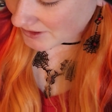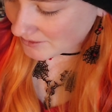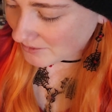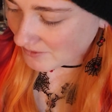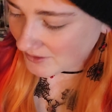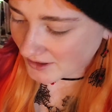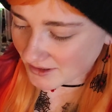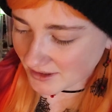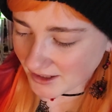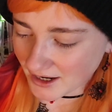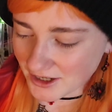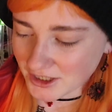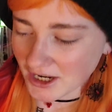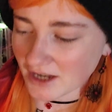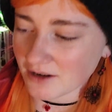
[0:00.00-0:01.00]
to move on to the
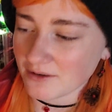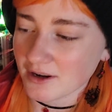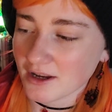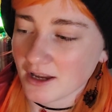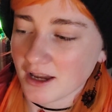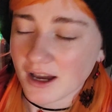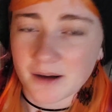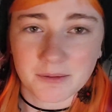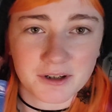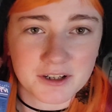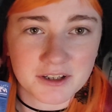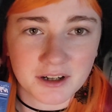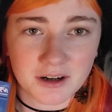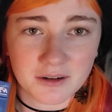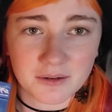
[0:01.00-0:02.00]
eyeshadow. I'm going to
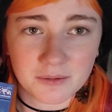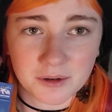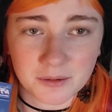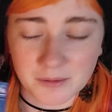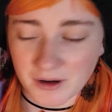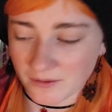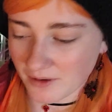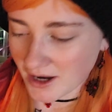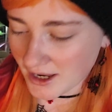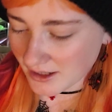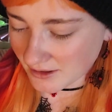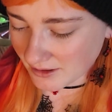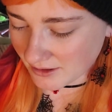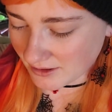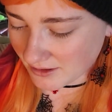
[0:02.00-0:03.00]
start with my red,
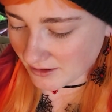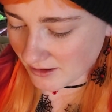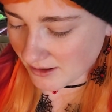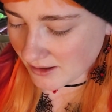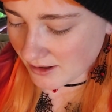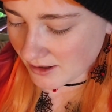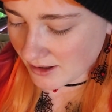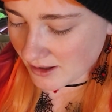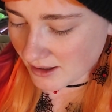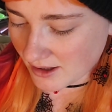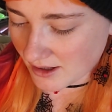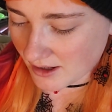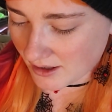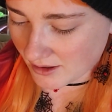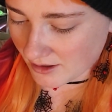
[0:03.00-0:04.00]

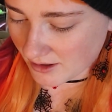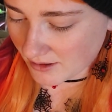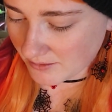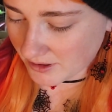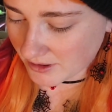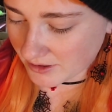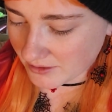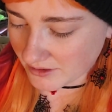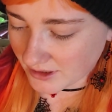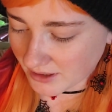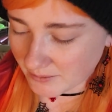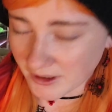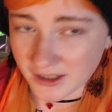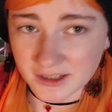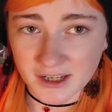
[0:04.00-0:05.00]
and all I'm going to do is I'm
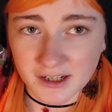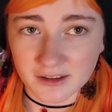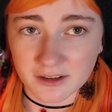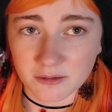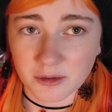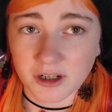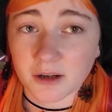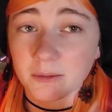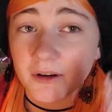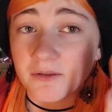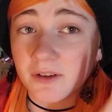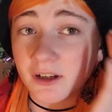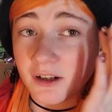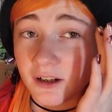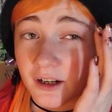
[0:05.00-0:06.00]
going to take a little bit on my
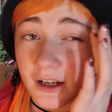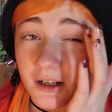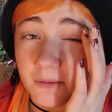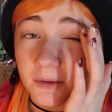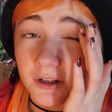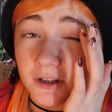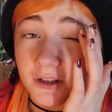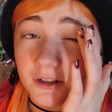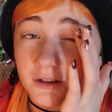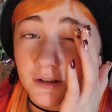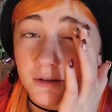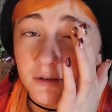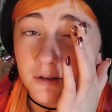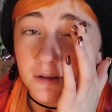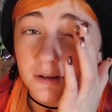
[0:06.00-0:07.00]
finger and I'm going to
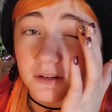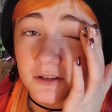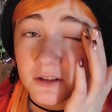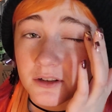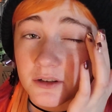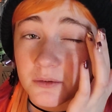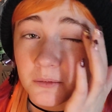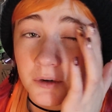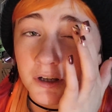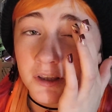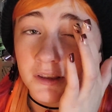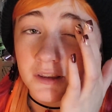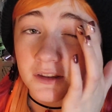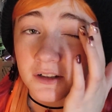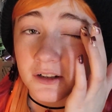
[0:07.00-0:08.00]
do just
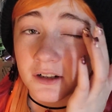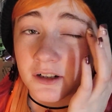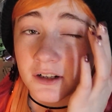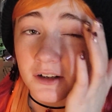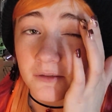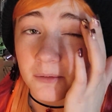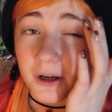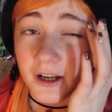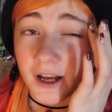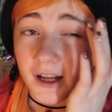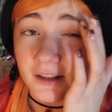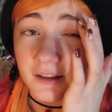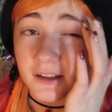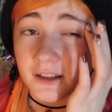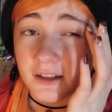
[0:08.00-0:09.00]
1/3 of my
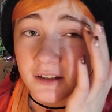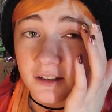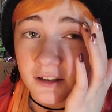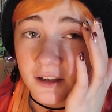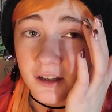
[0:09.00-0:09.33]
eyelid